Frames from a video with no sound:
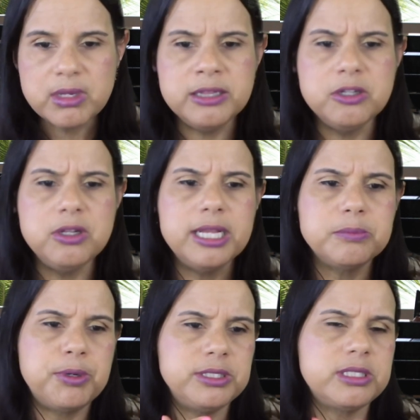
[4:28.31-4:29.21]
And they're
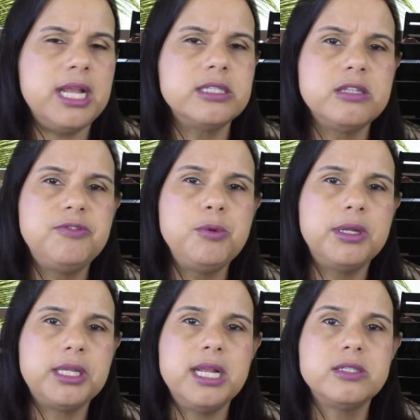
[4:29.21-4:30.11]
like, press cancel if you
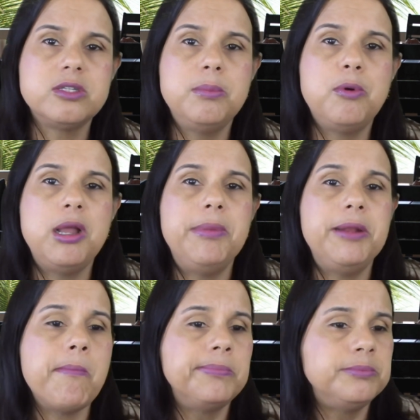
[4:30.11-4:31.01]
want to cancel an
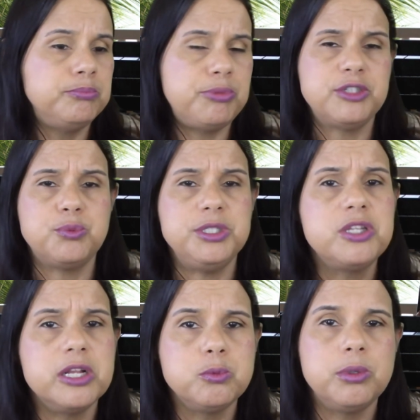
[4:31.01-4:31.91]
appointment. Press
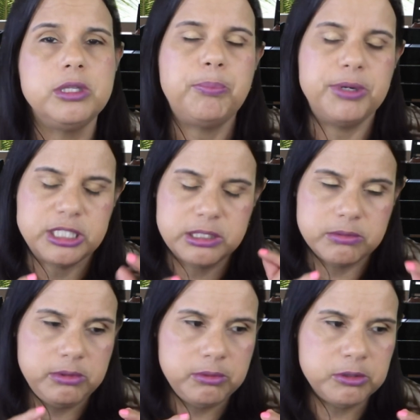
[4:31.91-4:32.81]
reschedule. Well, not press.
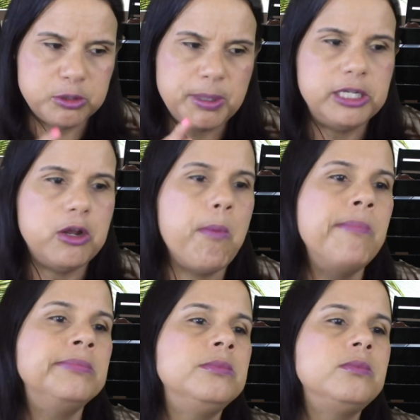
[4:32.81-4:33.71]
You spell it out.
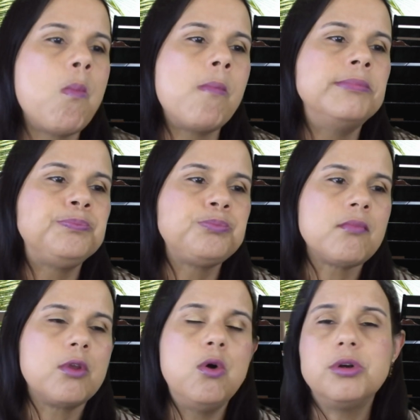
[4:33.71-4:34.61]

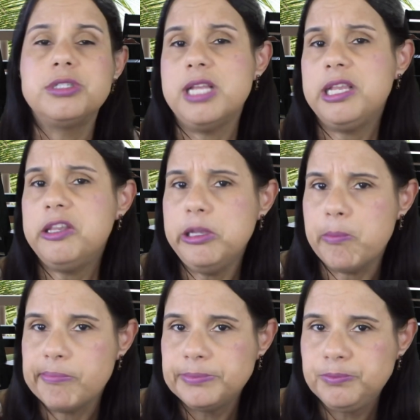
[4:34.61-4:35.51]
Or say keep.